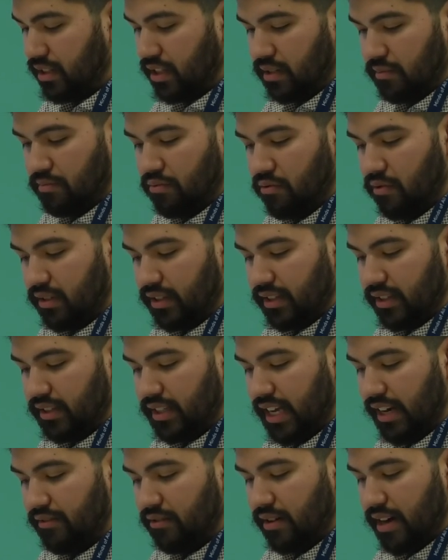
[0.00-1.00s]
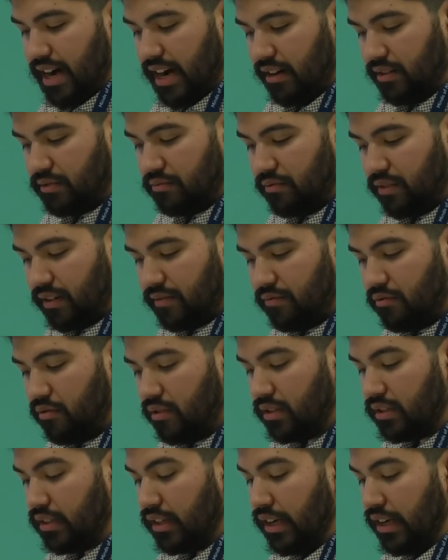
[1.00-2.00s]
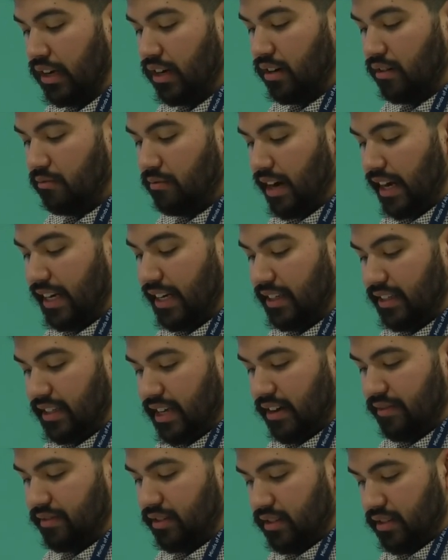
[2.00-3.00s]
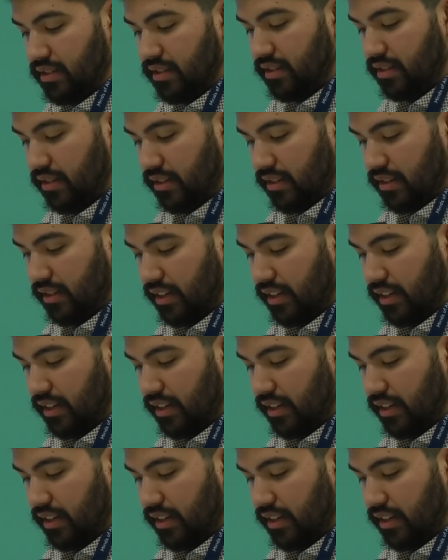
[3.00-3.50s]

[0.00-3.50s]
to support the state of Ohio's workforce readiness efforts.